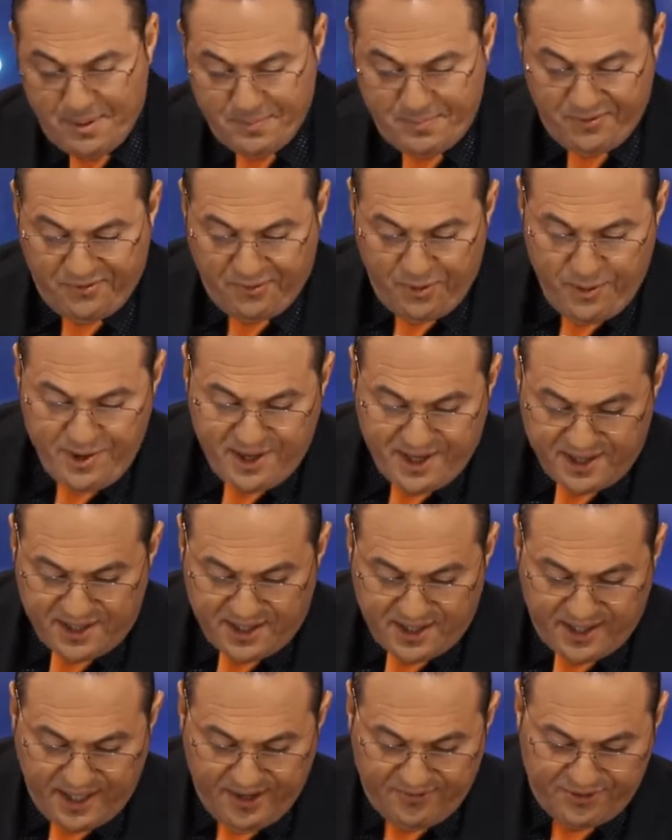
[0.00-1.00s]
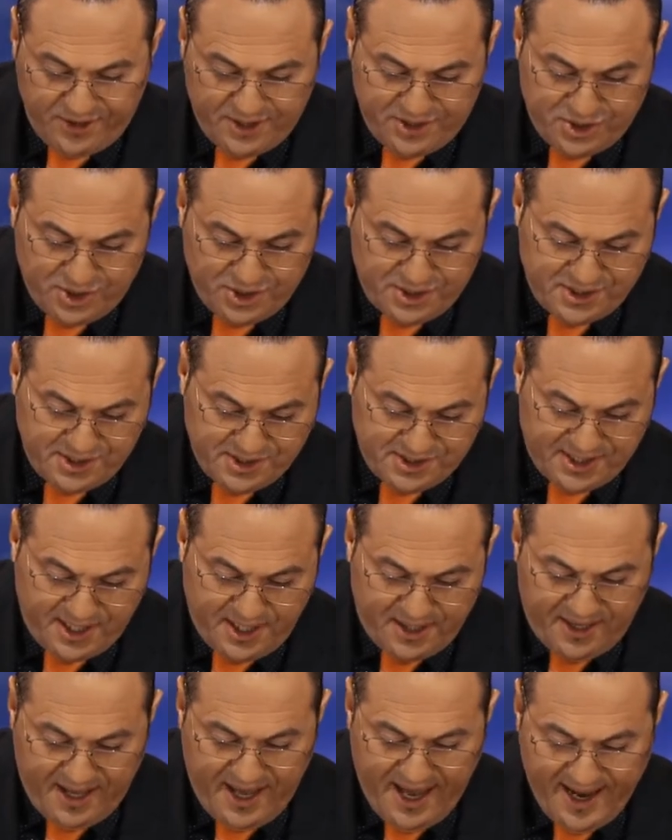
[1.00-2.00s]
But before we get to the Catholic Church, let's go
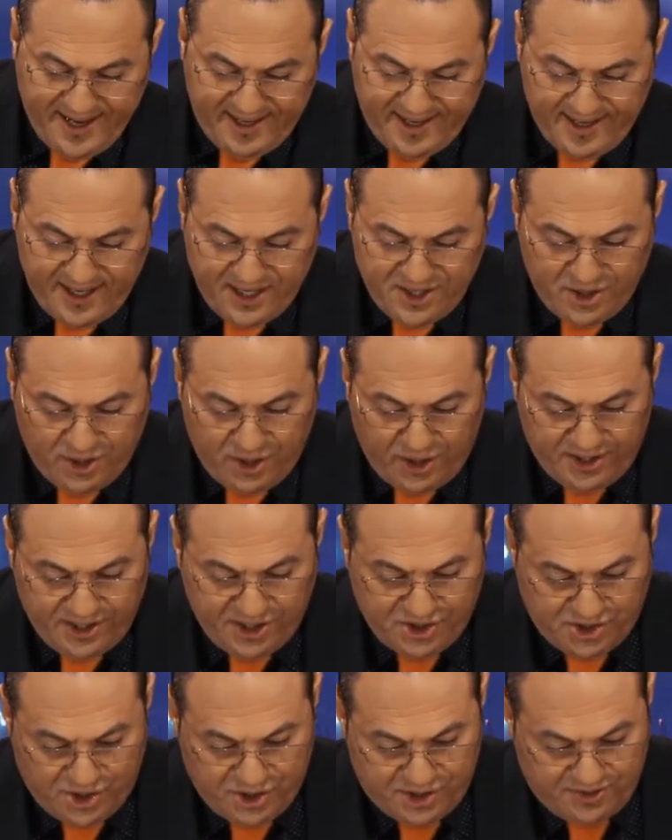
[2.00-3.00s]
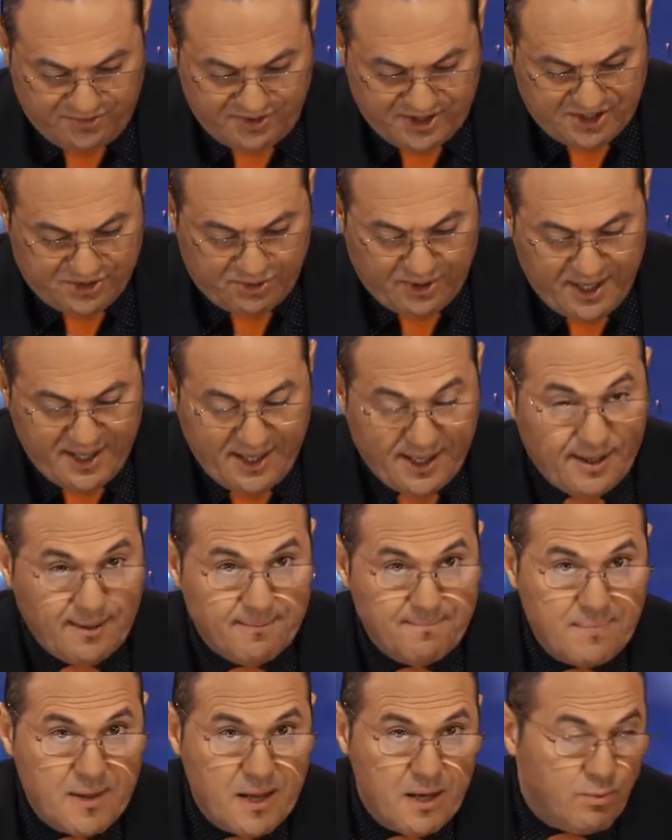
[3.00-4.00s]
to the Hannah and Uniting Church of Australia.
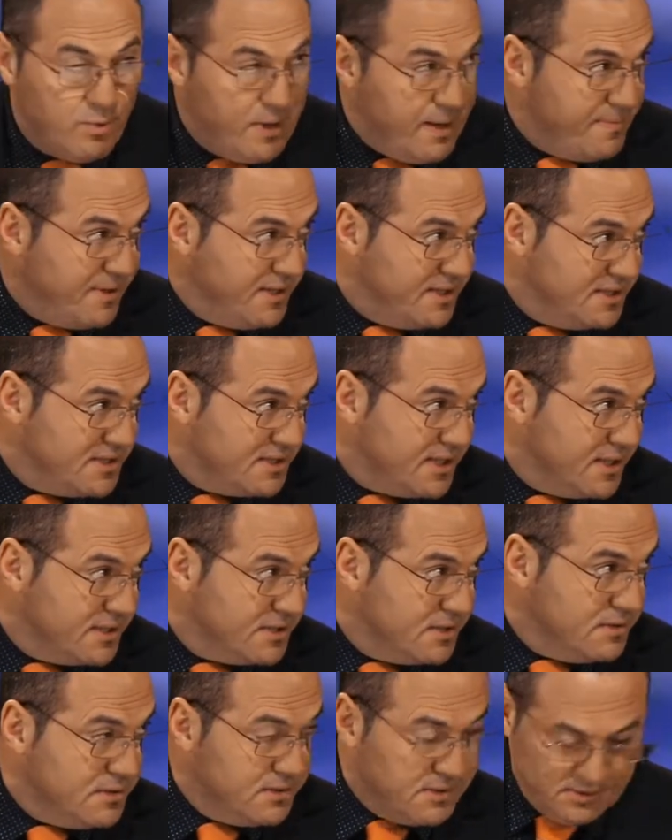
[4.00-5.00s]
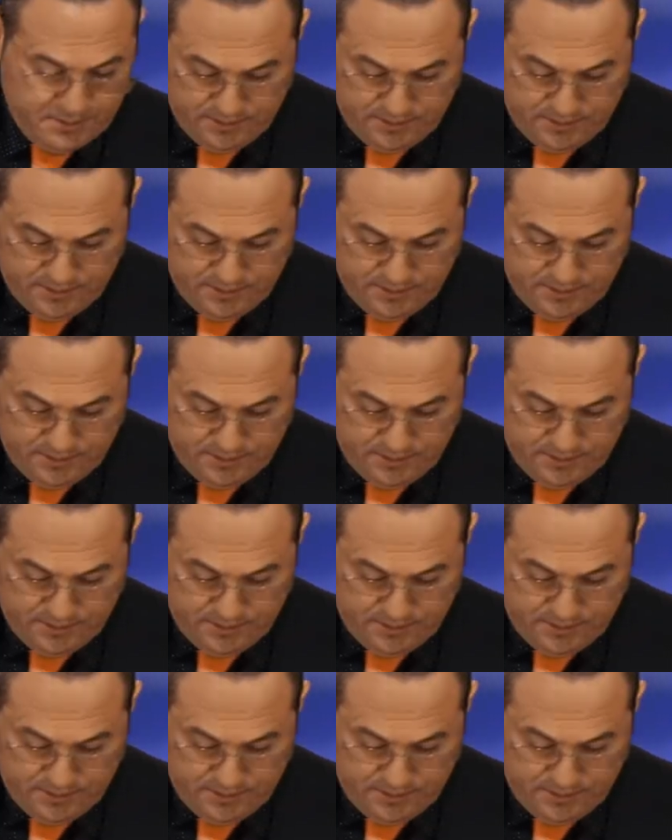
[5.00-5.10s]
What happened in this case, Nons?